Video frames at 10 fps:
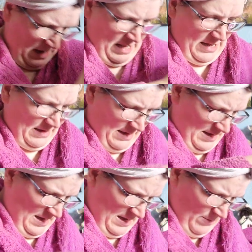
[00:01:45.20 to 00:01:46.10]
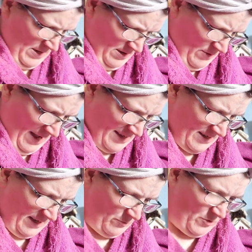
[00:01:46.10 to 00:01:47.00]
And here we go. And
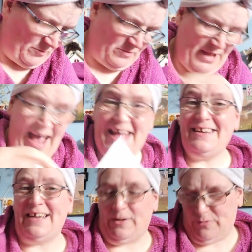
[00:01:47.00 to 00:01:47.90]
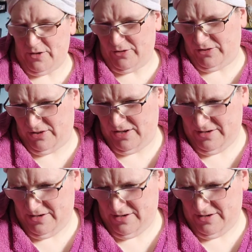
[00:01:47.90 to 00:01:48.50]
an advert. And an advert.